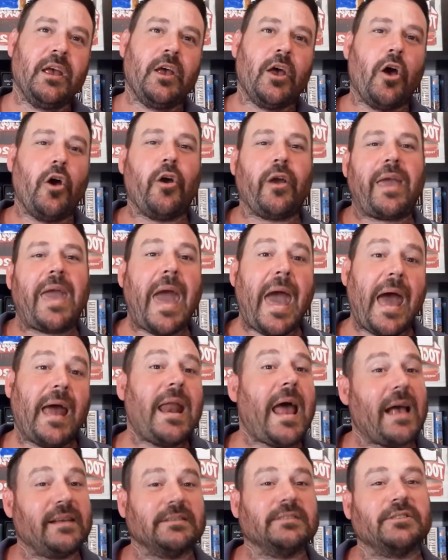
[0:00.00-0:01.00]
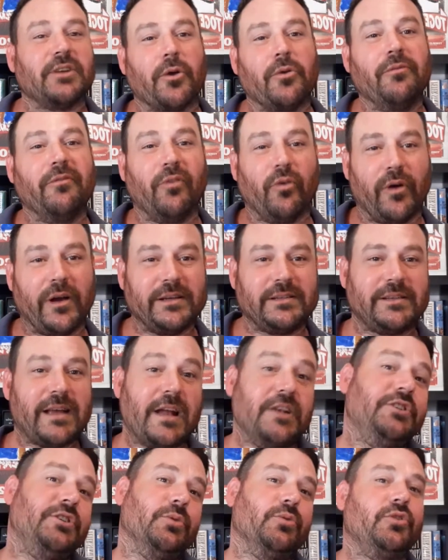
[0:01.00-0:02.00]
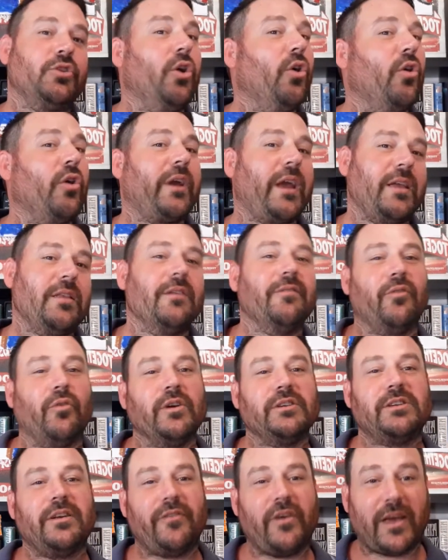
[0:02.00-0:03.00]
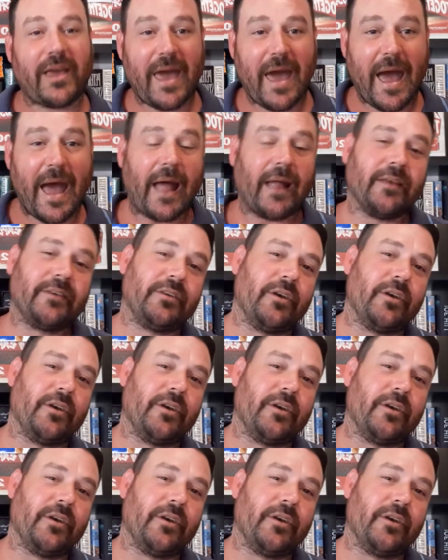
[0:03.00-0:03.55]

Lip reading: her cat has its own voice, and she'll talk in the voice of her cat.